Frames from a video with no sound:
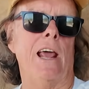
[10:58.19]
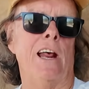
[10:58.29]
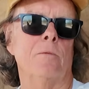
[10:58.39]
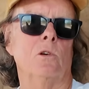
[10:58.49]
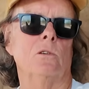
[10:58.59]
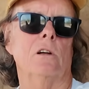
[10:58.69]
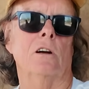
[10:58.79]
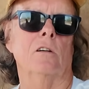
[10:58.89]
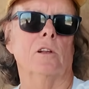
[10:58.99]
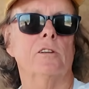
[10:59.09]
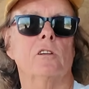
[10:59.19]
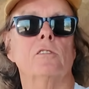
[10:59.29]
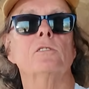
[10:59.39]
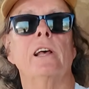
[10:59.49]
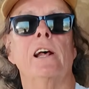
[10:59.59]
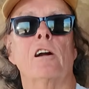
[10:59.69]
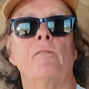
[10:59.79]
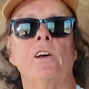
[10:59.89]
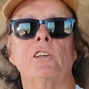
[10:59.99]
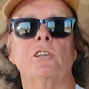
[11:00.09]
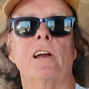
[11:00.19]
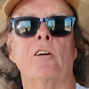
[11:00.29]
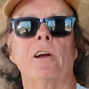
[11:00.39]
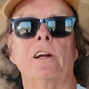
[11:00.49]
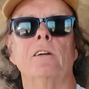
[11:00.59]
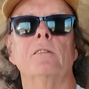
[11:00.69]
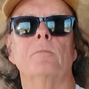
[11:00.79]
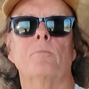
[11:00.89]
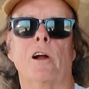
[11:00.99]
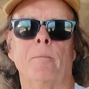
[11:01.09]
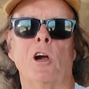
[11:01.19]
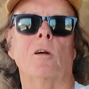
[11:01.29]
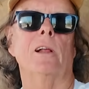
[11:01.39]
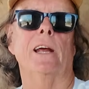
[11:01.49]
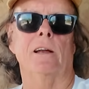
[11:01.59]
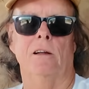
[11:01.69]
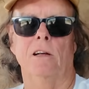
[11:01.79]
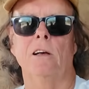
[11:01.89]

animal or lizards that are vegetarian primarily.